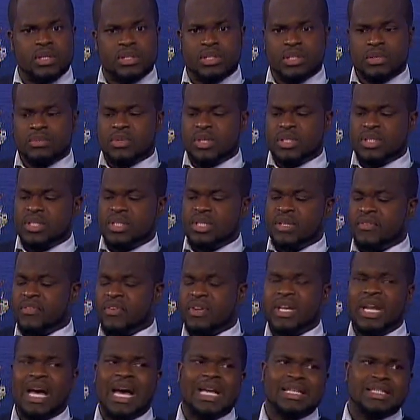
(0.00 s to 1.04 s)
but the different
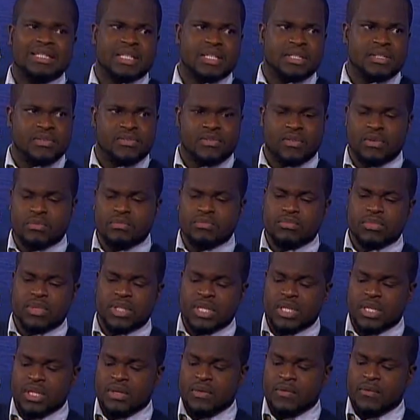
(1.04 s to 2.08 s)
assets from the